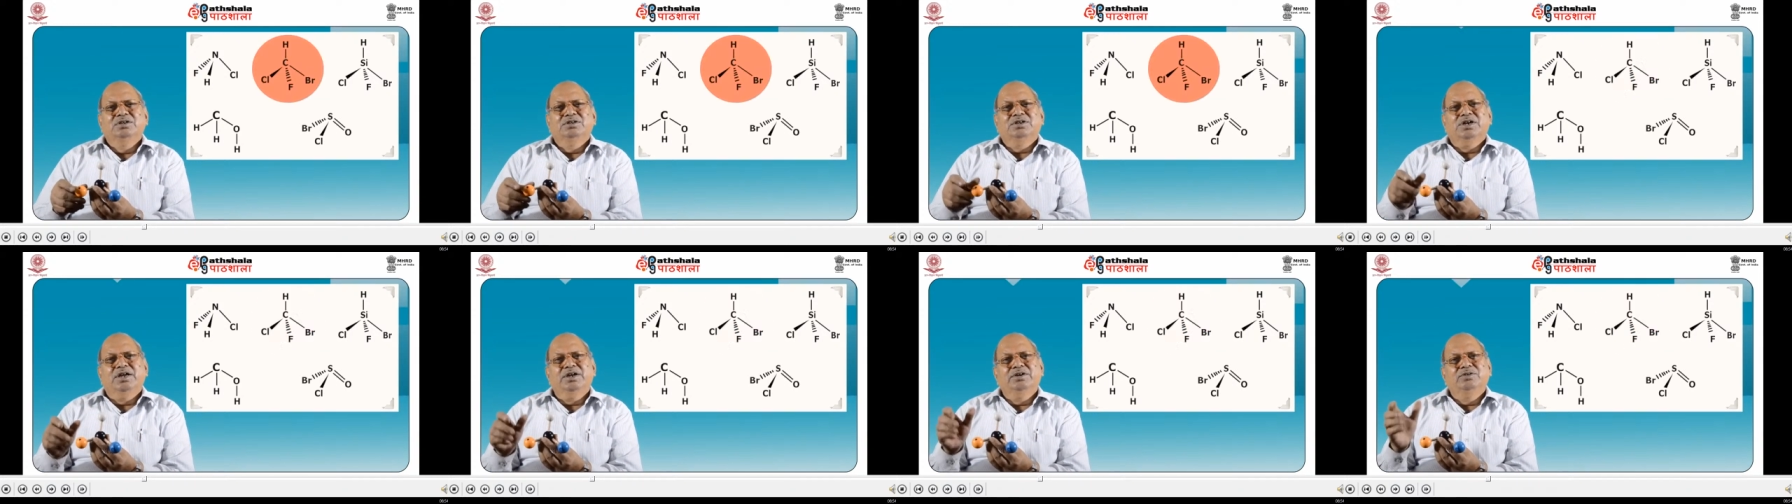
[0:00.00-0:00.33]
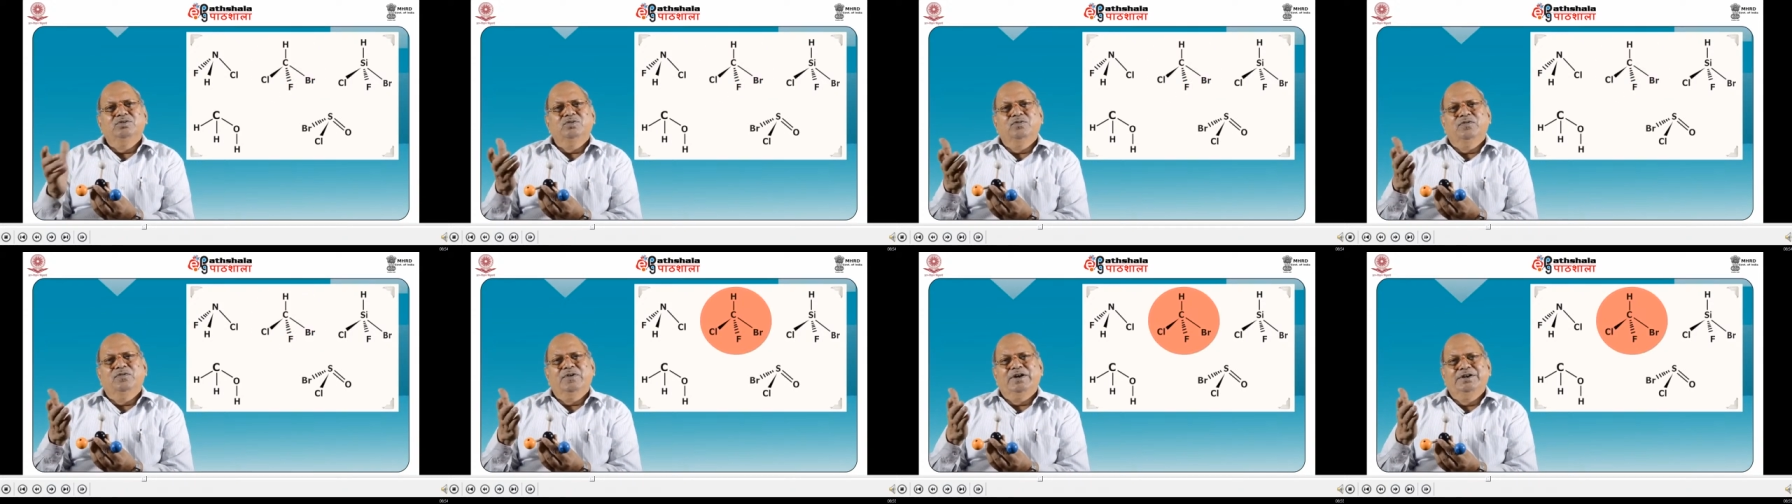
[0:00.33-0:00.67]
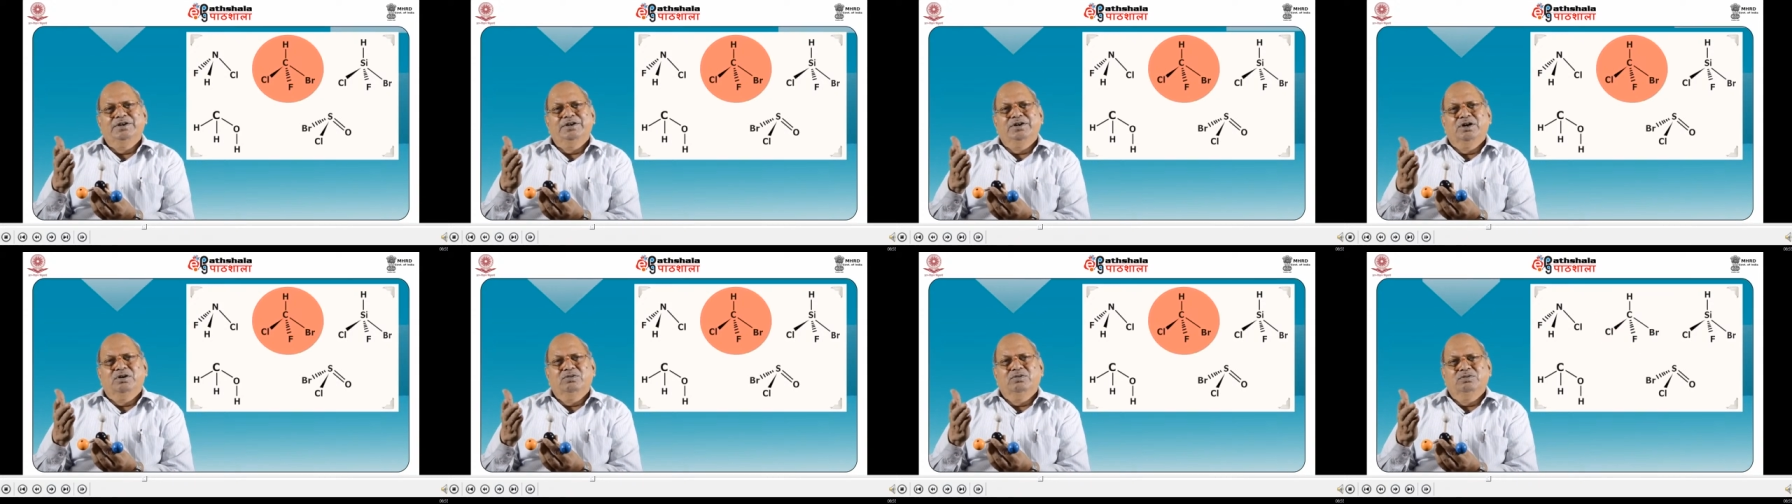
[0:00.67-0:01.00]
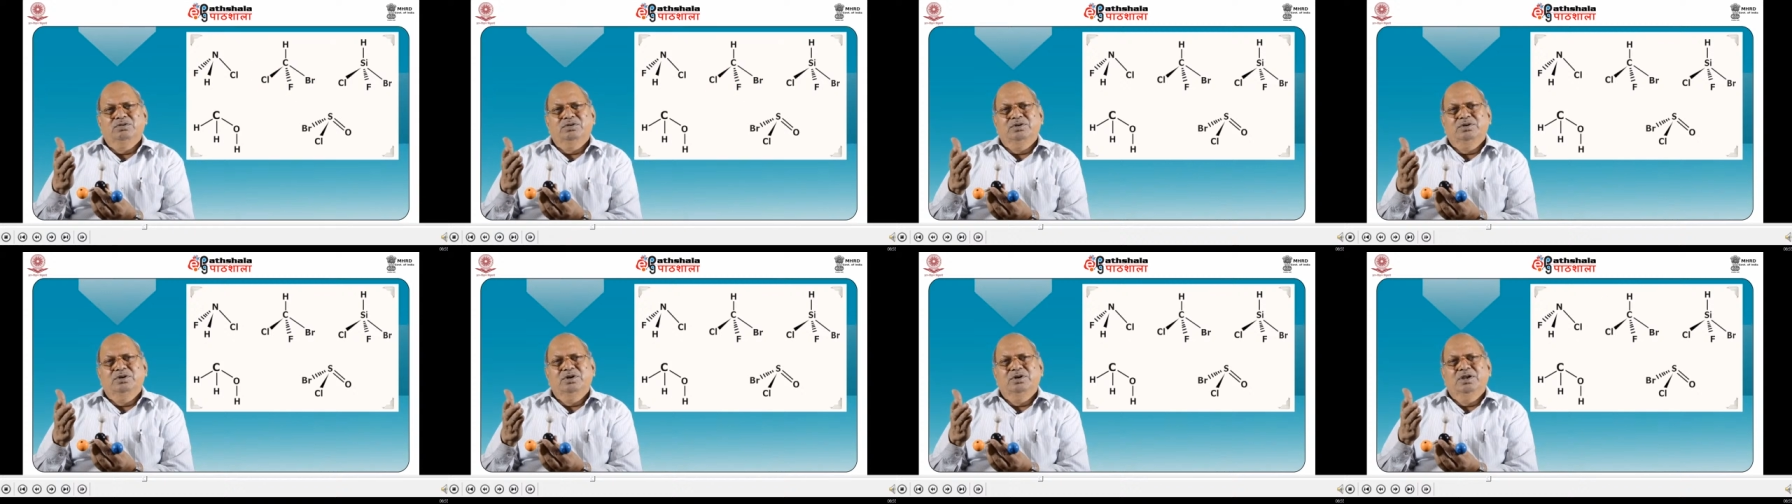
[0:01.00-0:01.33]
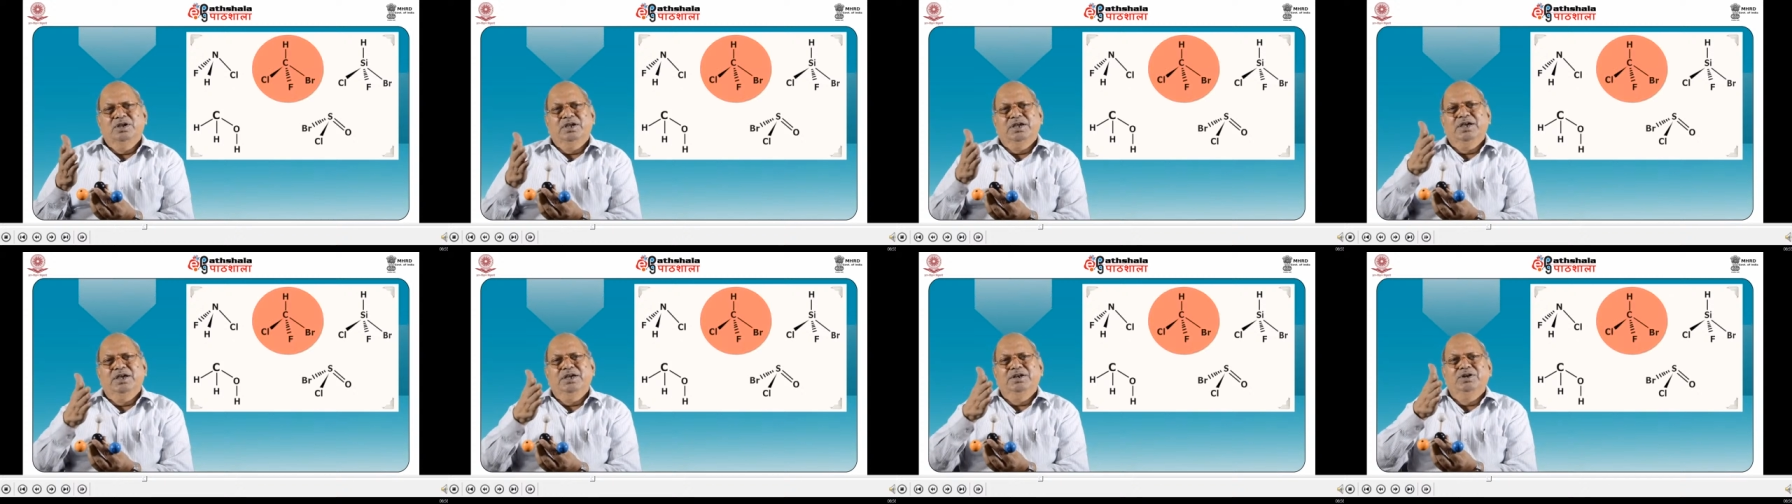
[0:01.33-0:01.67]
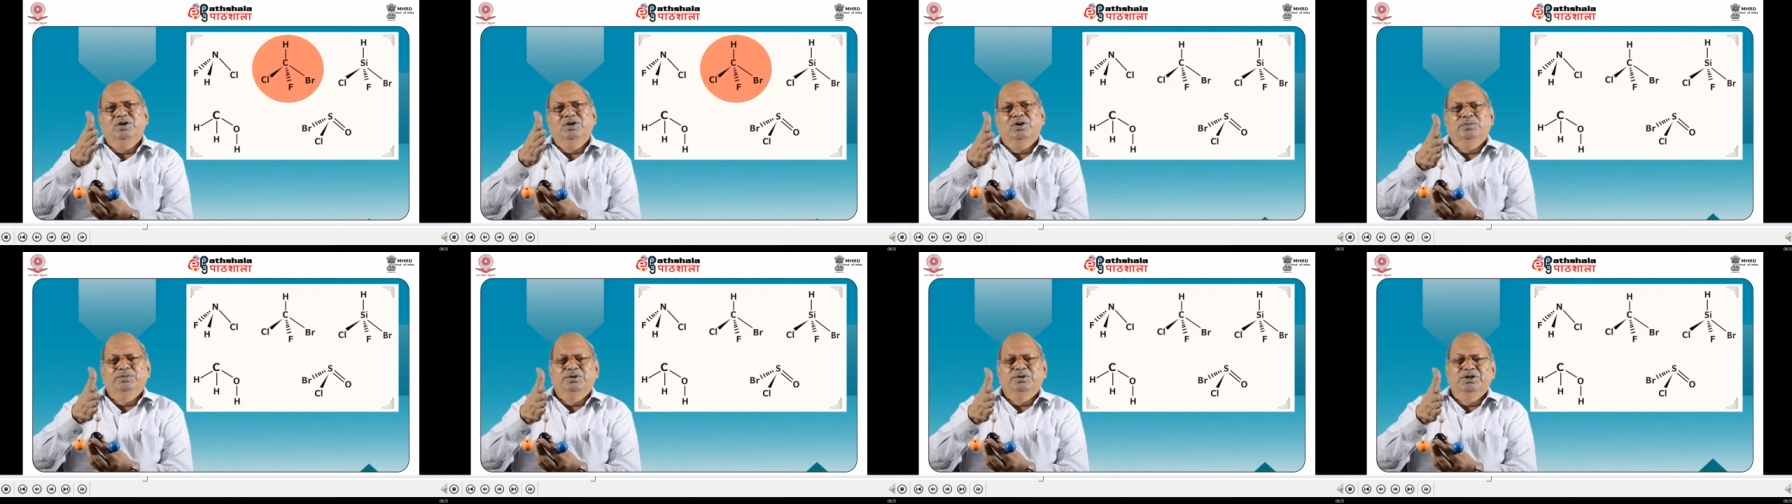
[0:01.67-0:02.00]
try to find out
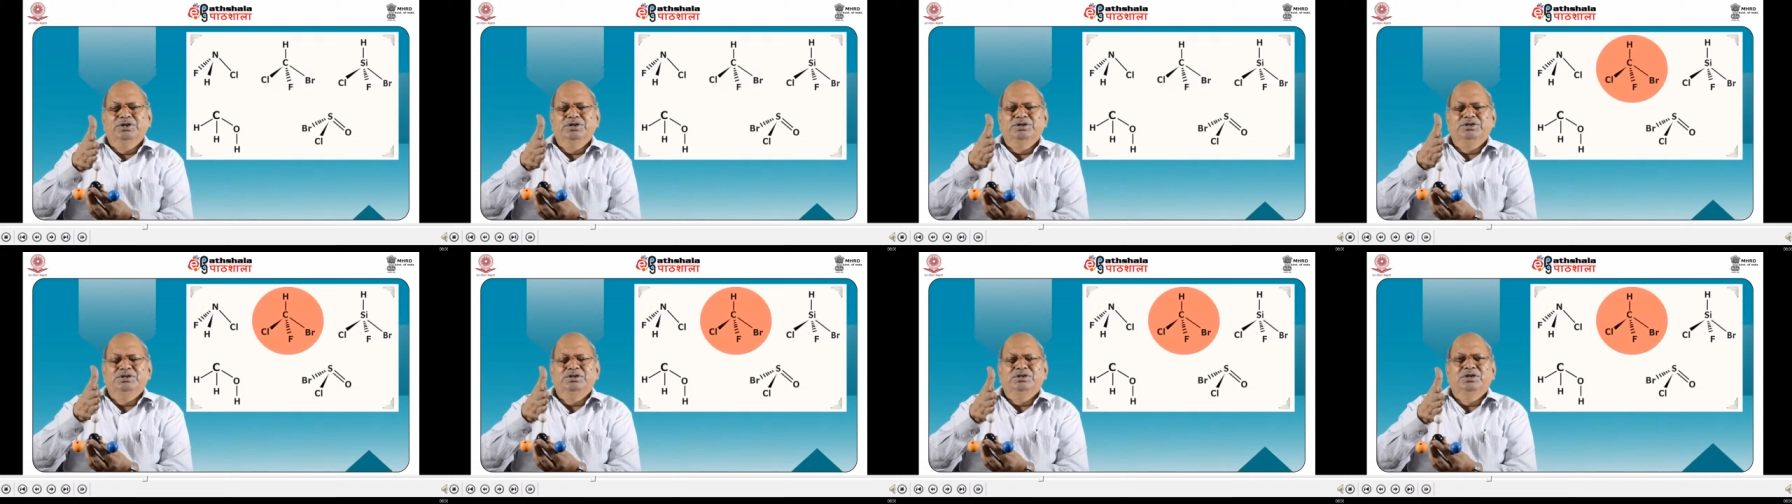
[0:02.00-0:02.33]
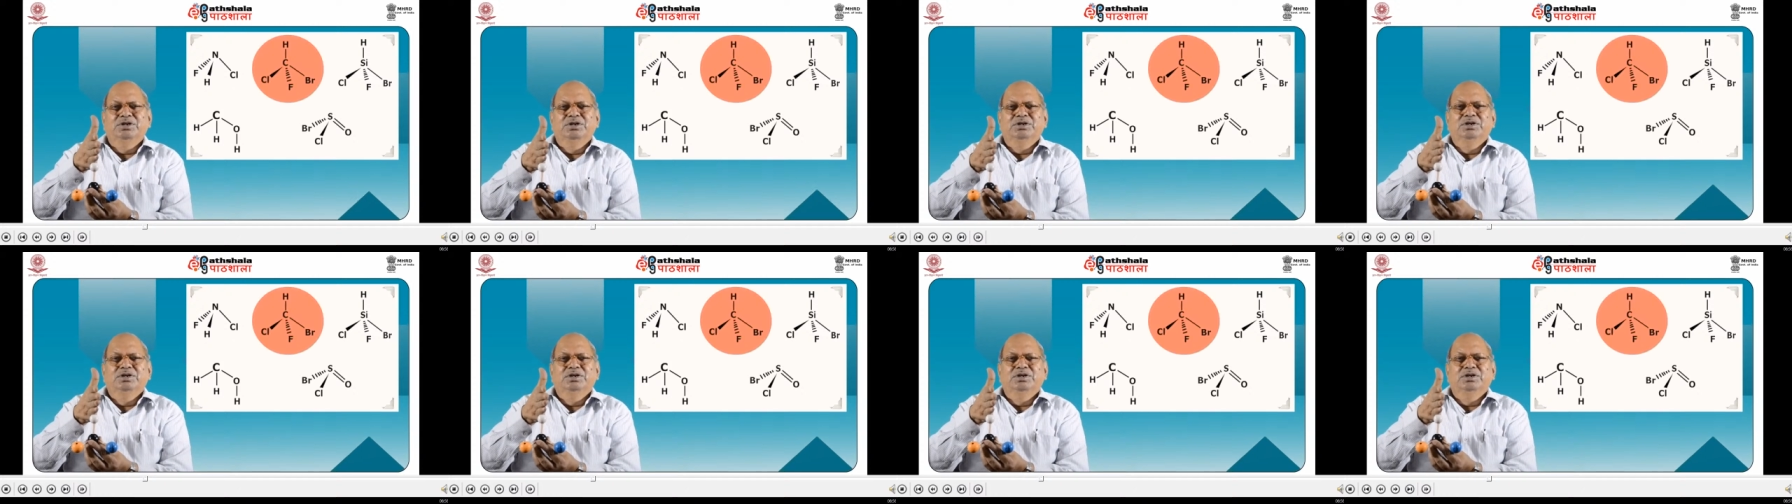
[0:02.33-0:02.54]
any of these